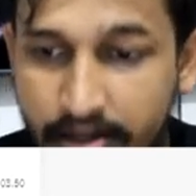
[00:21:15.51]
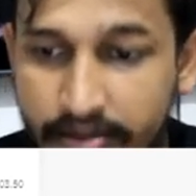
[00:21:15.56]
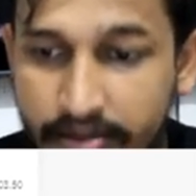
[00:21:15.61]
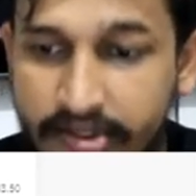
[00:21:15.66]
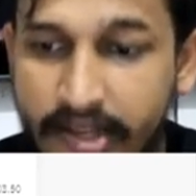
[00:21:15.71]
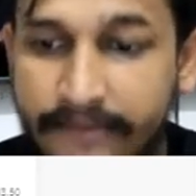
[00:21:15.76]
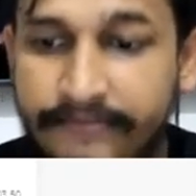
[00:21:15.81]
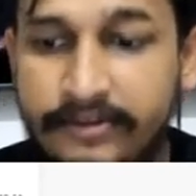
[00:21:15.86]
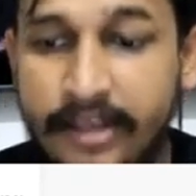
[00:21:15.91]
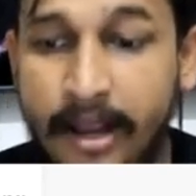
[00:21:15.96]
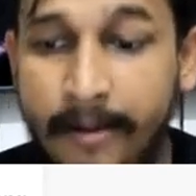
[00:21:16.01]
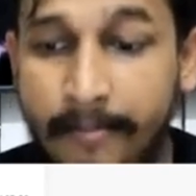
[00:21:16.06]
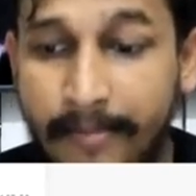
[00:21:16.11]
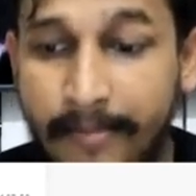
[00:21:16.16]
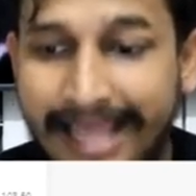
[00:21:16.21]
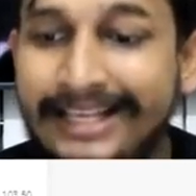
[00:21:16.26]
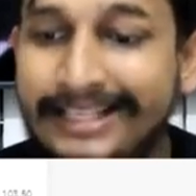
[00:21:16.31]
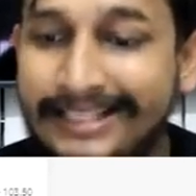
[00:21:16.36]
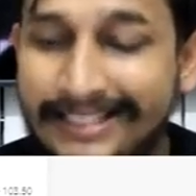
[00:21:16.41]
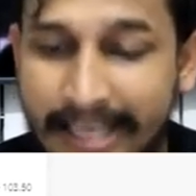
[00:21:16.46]
So if someone
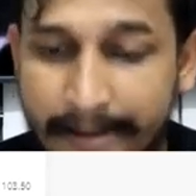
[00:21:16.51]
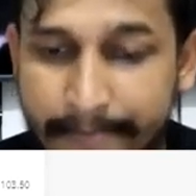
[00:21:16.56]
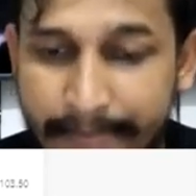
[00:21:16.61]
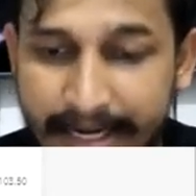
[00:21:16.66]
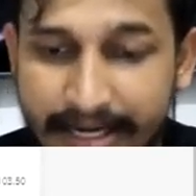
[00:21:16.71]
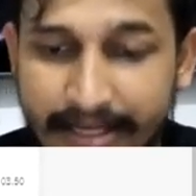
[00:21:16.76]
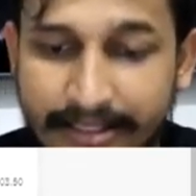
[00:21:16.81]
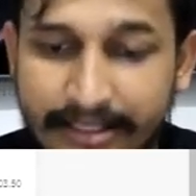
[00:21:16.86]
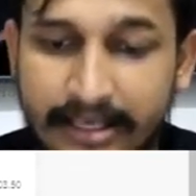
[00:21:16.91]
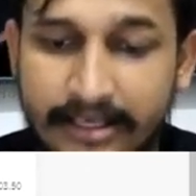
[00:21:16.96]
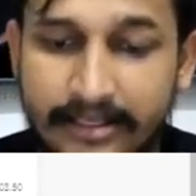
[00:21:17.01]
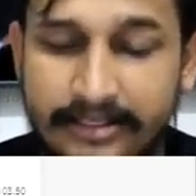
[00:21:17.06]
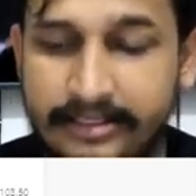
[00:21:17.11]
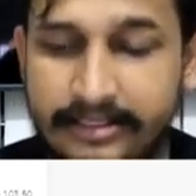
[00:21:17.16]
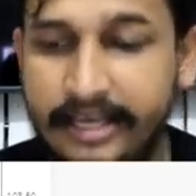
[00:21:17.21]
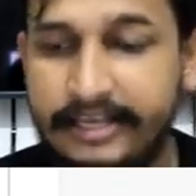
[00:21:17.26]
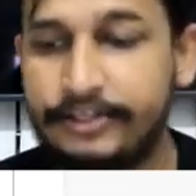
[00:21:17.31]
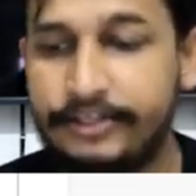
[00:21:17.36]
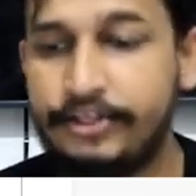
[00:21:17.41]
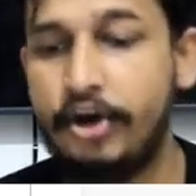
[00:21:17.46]
like SEBI, the
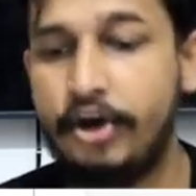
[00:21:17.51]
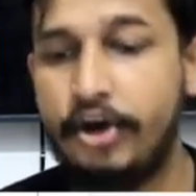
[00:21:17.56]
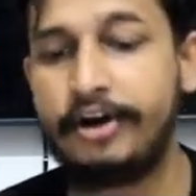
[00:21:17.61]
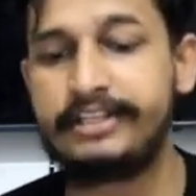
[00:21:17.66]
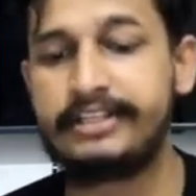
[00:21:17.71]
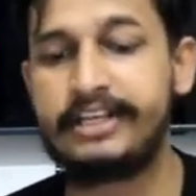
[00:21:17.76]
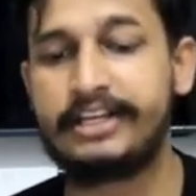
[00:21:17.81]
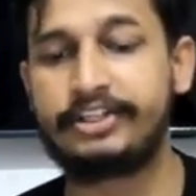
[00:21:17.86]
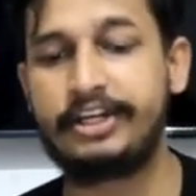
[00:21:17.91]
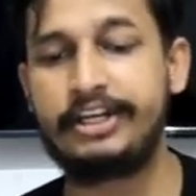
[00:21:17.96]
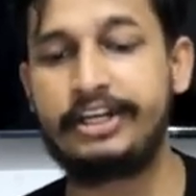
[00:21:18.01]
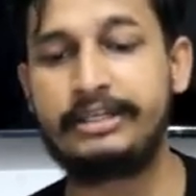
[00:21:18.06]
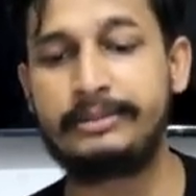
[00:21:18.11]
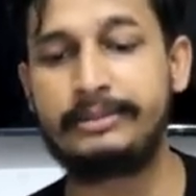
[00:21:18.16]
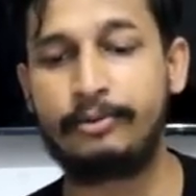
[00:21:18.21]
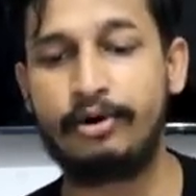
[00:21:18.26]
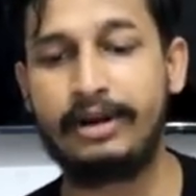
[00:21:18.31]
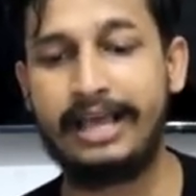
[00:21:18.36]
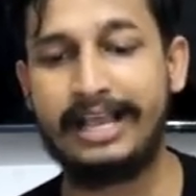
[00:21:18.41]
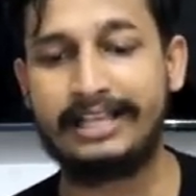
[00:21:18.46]
Securities Exchange
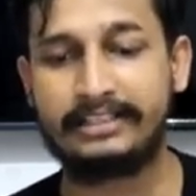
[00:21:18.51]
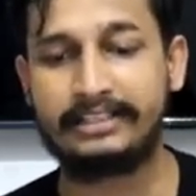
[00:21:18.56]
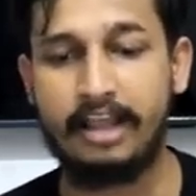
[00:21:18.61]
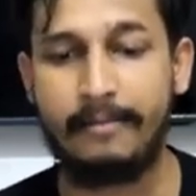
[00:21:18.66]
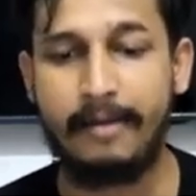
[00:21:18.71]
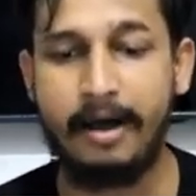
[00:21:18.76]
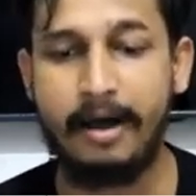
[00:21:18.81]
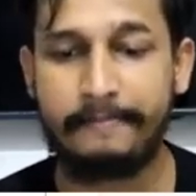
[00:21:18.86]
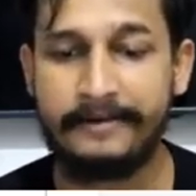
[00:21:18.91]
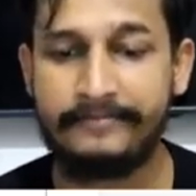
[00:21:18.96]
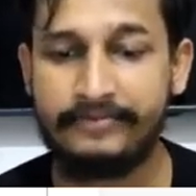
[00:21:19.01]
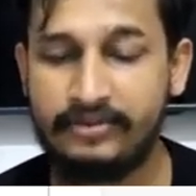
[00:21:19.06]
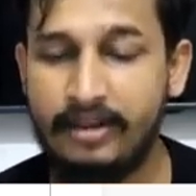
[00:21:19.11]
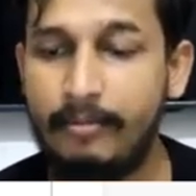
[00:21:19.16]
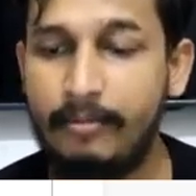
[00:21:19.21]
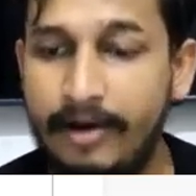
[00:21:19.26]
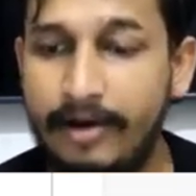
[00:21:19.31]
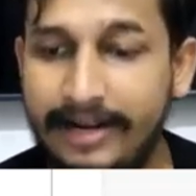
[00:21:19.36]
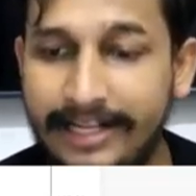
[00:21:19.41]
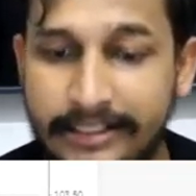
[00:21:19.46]
Board has come up, if
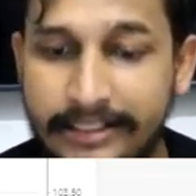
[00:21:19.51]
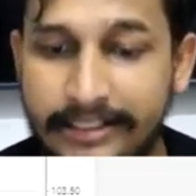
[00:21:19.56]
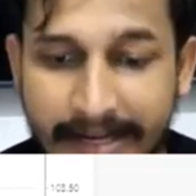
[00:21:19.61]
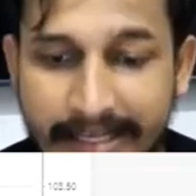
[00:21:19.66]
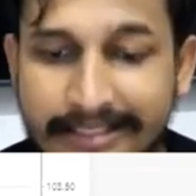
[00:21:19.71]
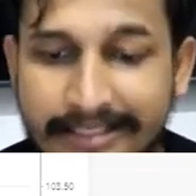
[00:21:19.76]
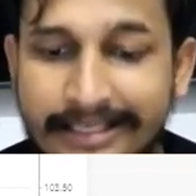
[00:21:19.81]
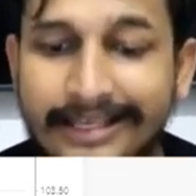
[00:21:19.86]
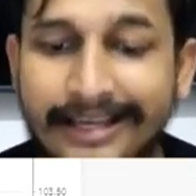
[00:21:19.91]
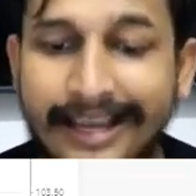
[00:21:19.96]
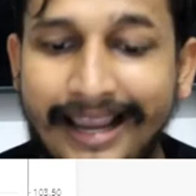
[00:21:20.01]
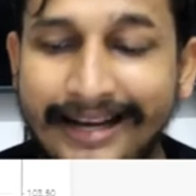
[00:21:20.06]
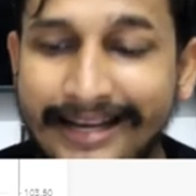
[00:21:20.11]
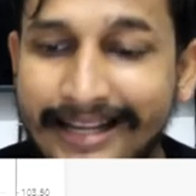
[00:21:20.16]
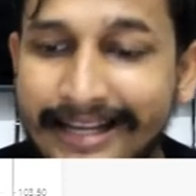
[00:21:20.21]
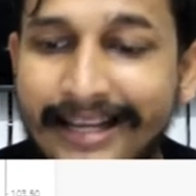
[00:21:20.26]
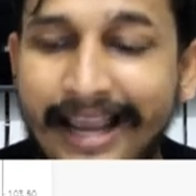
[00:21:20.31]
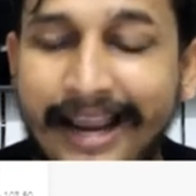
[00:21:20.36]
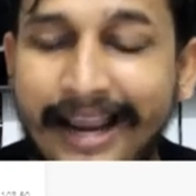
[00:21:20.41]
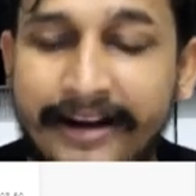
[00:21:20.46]
someone is placing
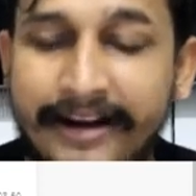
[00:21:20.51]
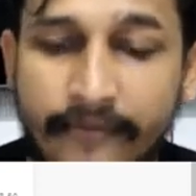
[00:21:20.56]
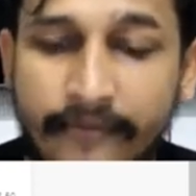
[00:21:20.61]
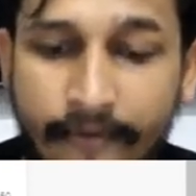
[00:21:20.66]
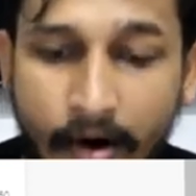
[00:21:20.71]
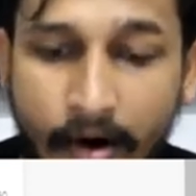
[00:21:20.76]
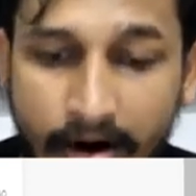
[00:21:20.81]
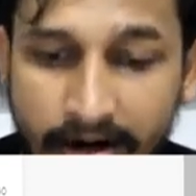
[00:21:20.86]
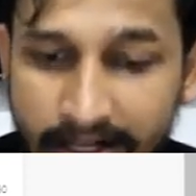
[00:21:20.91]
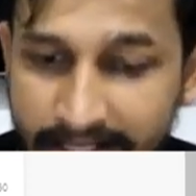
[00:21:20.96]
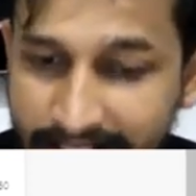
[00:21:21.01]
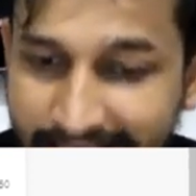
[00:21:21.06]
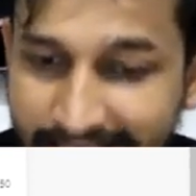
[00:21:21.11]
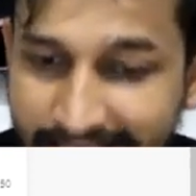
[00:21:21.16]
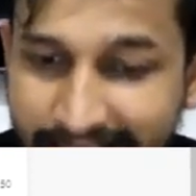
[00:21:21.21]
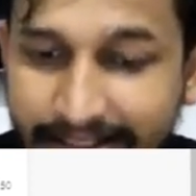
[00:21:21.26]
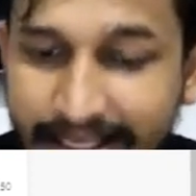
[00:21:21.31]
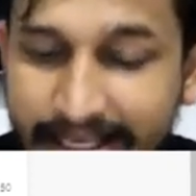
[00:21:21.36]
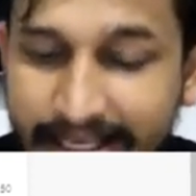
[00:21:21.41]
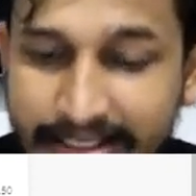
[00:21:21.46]
any kind of orders
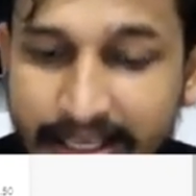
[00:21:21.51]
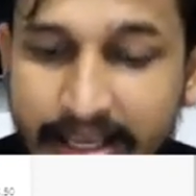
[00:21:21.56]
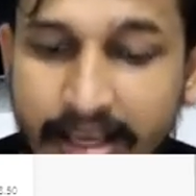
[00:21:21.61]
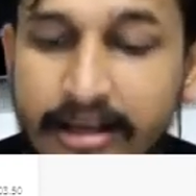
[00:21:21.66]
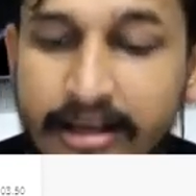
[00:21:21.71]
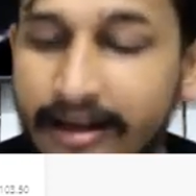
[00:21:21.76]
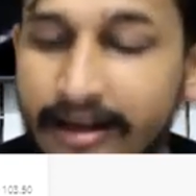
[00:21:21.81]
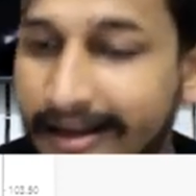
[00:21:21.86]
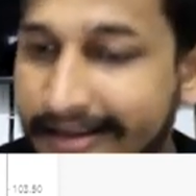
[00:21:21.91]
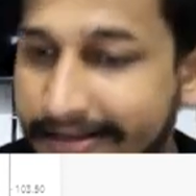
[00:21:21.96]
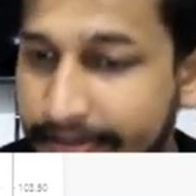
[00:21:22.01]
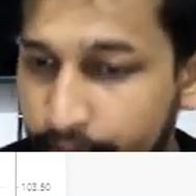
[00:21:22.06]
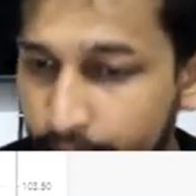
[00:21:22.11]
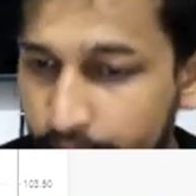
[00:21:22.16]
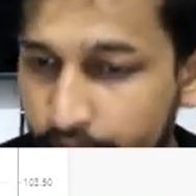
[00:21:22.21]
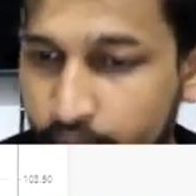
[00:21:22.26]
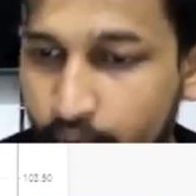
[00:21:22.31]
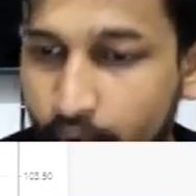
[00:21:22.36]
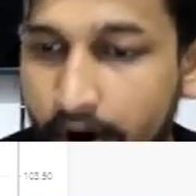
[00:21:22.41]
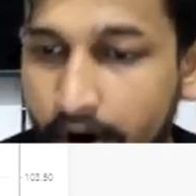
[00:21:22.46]
like this, a
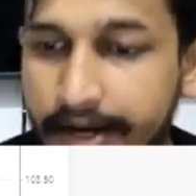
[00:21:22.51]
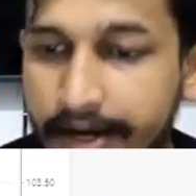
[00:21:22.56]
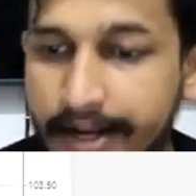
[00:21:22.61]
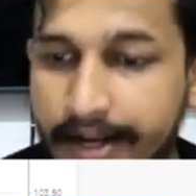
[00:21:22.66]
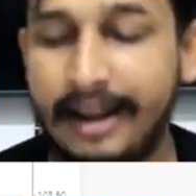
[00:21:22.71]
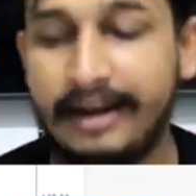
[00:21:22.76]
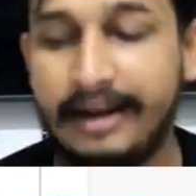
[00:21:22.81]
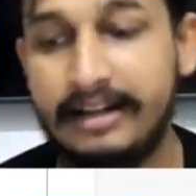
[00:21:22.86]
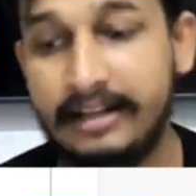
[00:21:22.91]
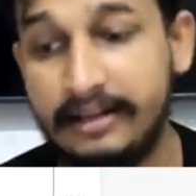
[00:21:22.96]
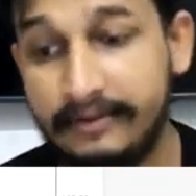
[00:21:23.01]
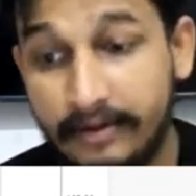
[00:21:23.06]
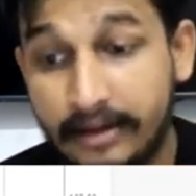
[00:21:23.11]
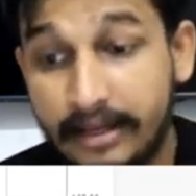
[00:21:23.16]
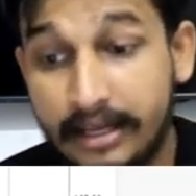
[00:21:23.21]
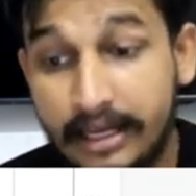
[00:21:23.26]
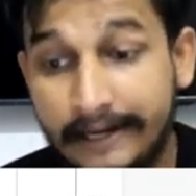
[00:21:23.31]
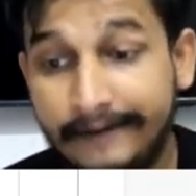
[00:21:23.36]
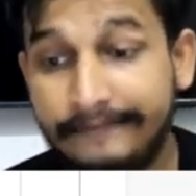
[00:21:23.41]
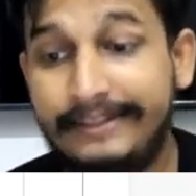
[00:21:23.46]
huge quantity, and if
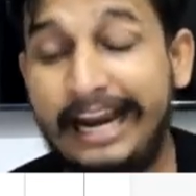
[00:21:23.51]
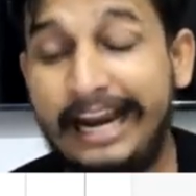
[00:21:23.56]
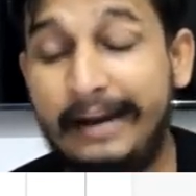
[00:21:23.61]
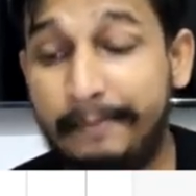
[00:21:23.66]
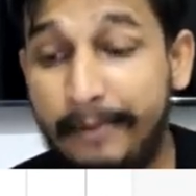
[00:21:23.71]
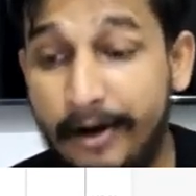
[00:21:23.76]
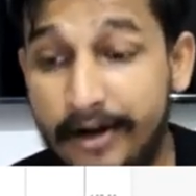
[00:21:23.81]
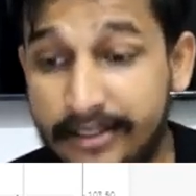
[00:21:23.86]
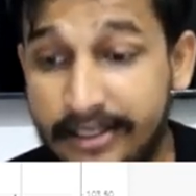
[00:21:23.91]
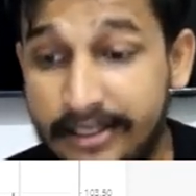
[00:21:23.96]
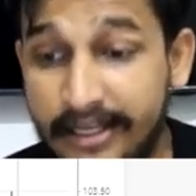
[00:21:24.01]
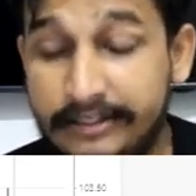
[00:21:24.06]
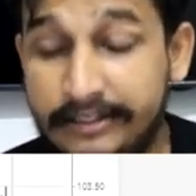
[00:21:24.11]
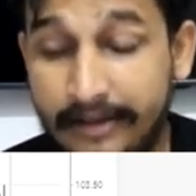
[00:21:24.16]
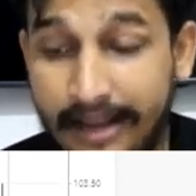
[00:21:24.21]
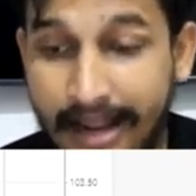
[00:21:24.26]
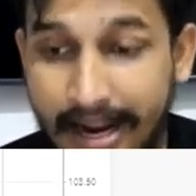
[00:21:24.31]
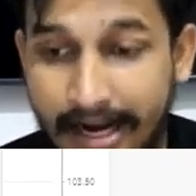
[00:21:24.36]
that person is